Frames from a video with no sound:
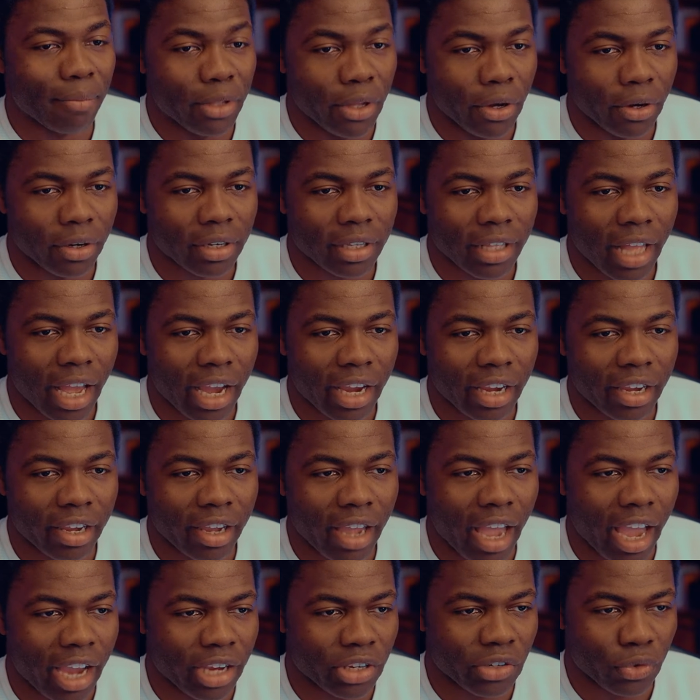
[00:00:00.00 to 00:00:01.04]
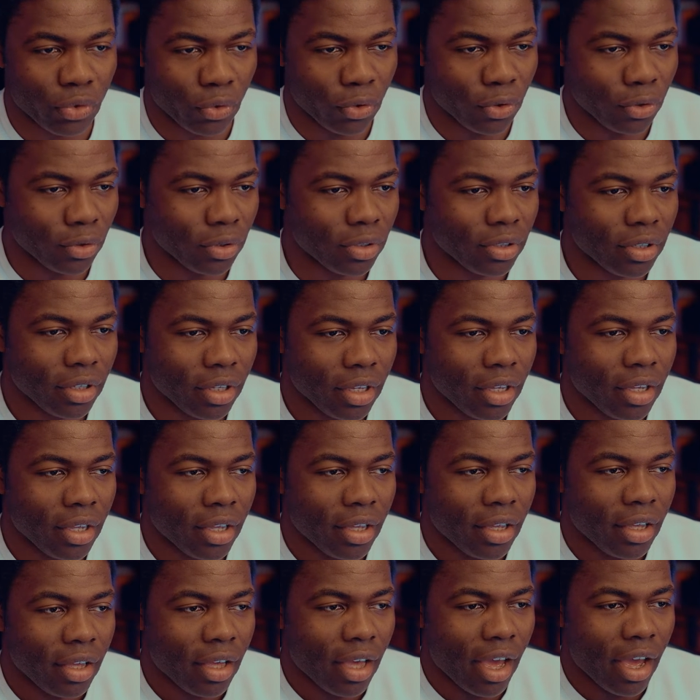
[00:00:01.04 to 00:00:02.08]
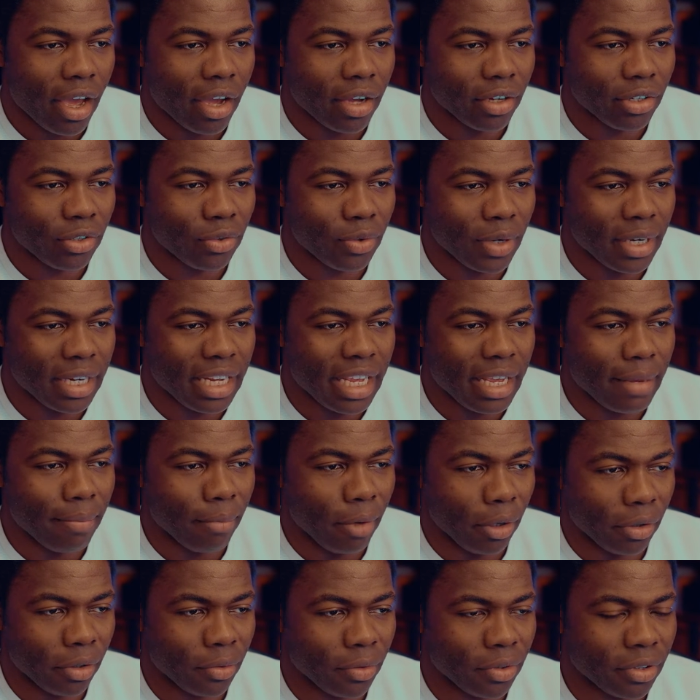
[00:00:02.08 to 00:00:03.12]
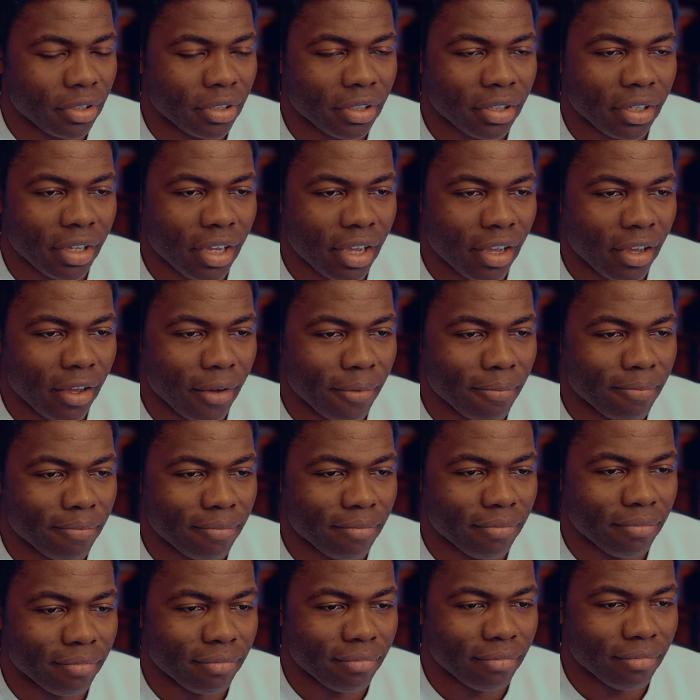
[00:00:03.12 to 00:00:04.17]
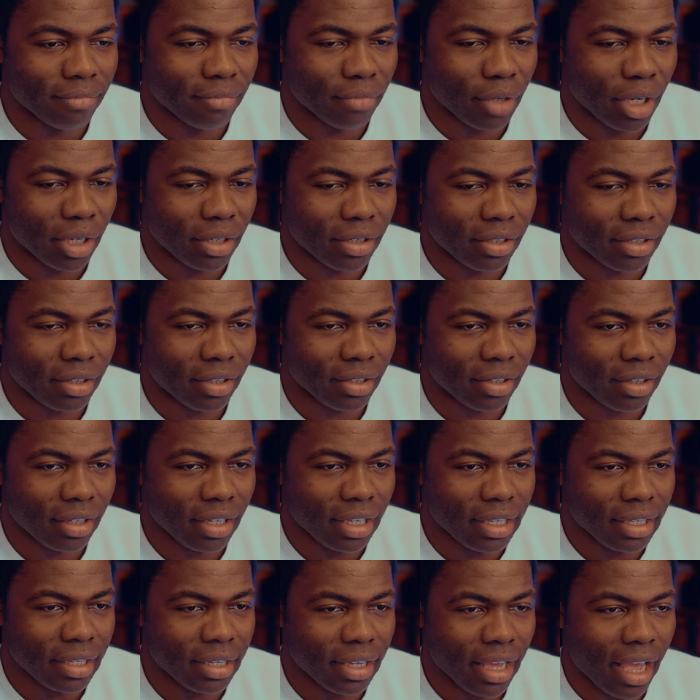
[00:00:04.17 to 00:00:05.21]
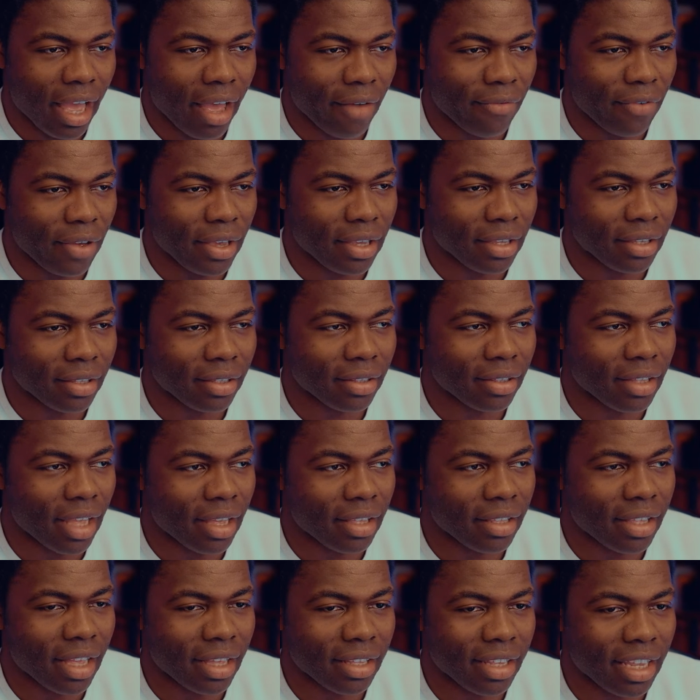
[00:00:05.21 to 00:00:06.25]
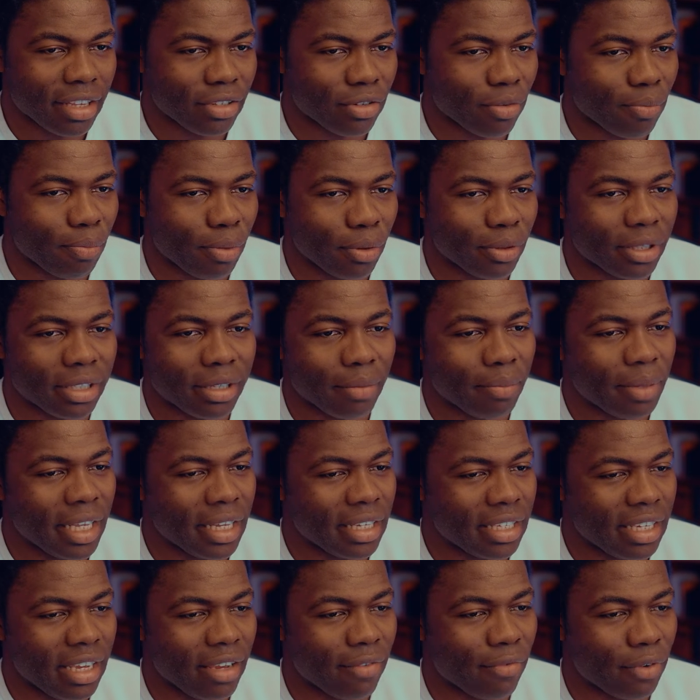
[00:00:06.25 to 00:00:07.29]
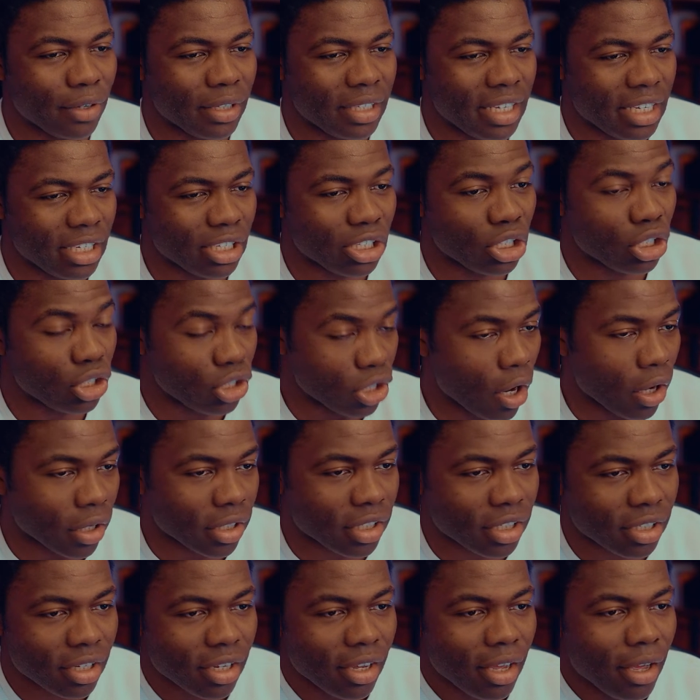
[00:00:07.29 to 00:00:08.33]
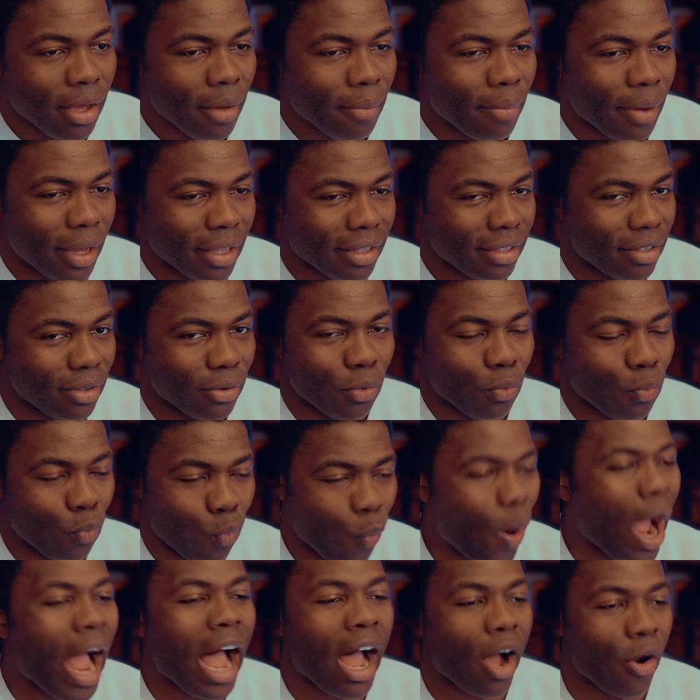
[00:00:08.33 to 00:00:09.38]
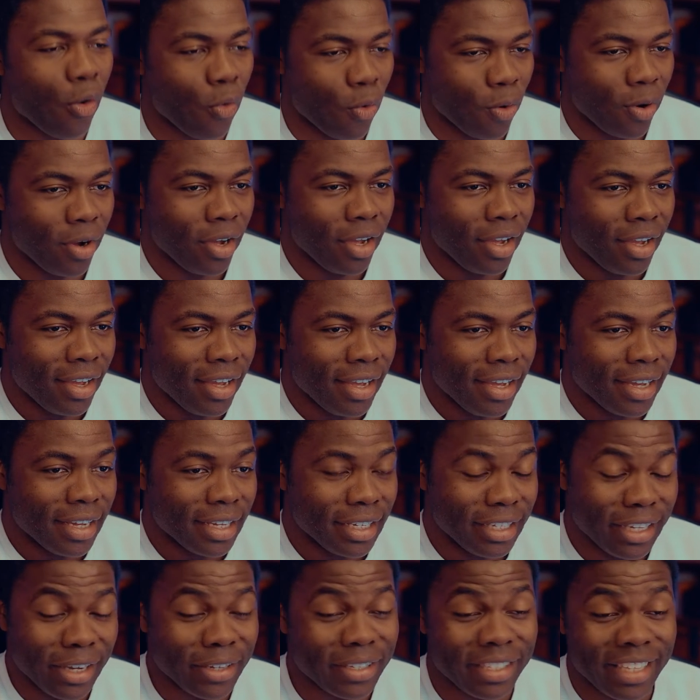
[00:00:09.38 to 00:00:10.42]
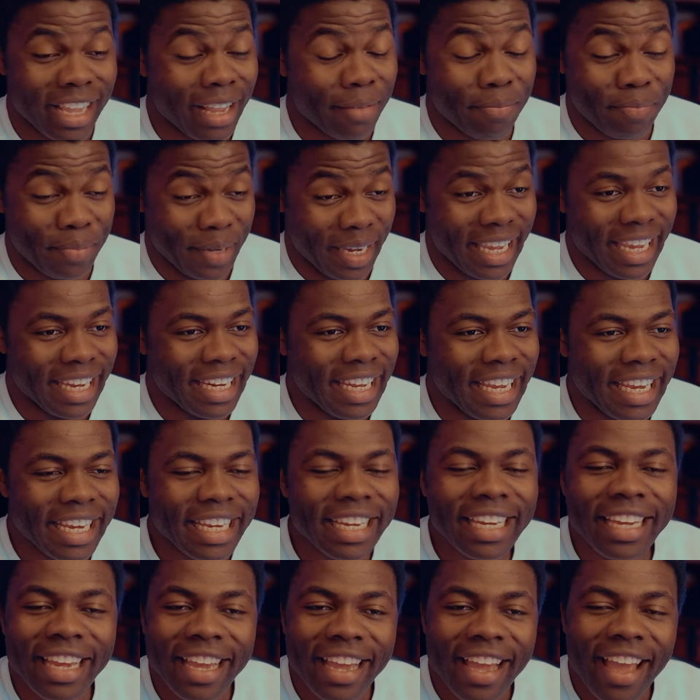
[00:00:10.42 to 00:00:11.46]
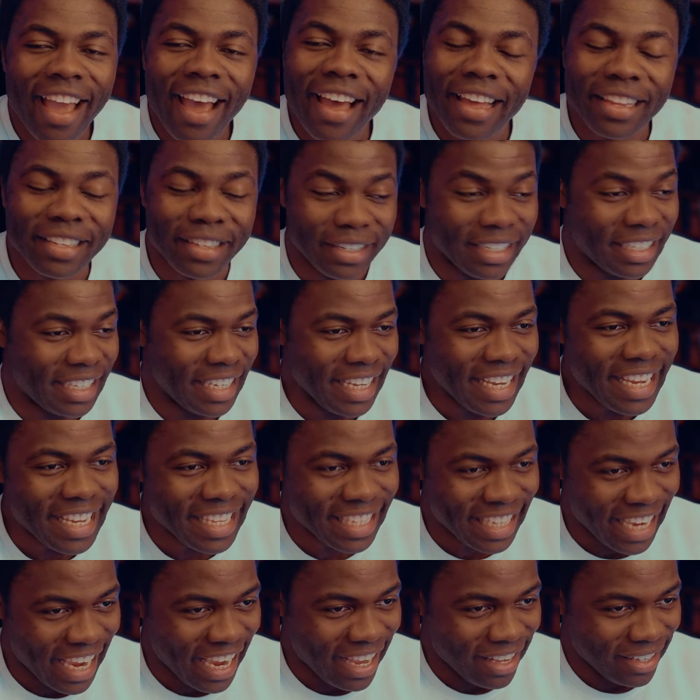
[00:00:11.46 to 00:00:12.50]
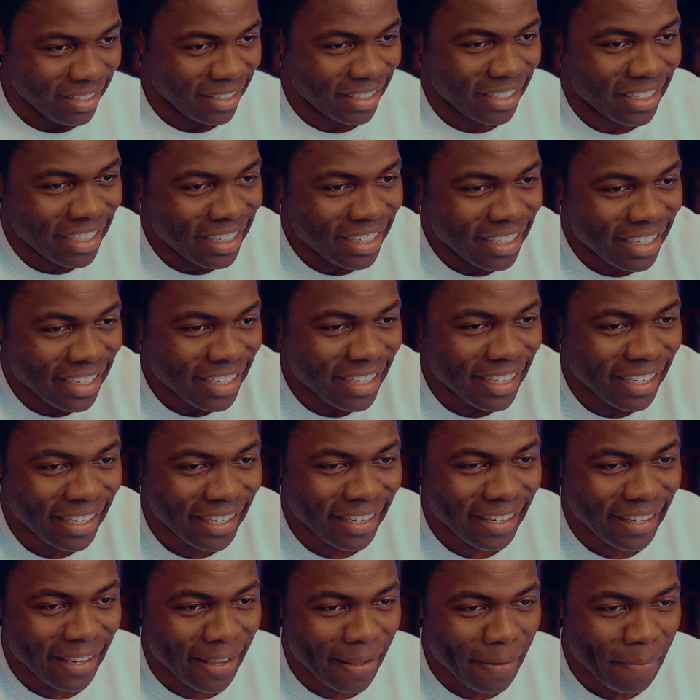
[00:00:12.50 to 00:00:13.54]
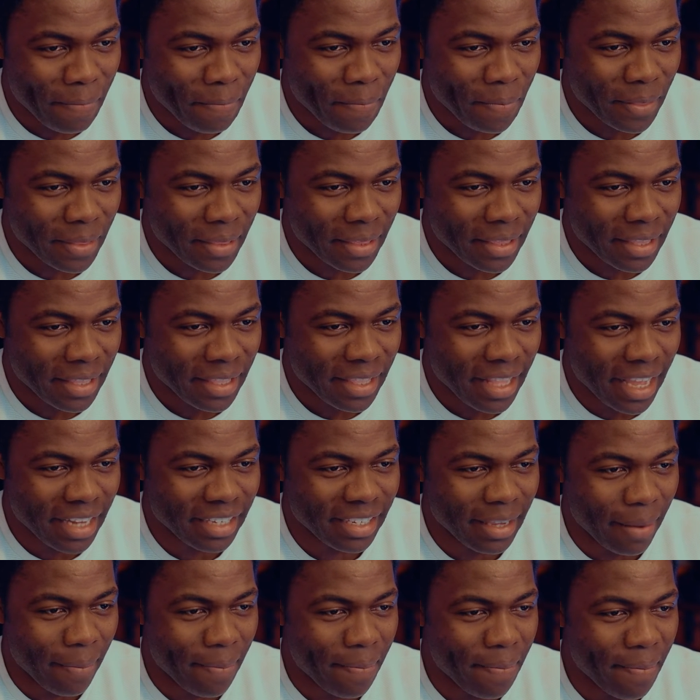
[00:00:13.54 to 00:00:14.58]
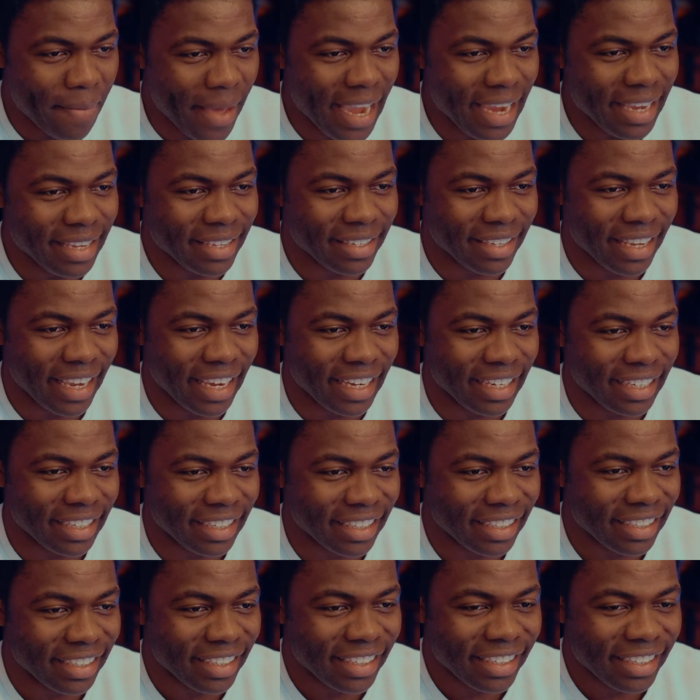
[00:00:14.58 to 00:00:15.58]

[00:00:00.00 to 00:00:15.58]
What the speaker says: them look like actual 3D models, but I think that's a possibility for this shot. But wow, just that beginning, the details, that's amazing.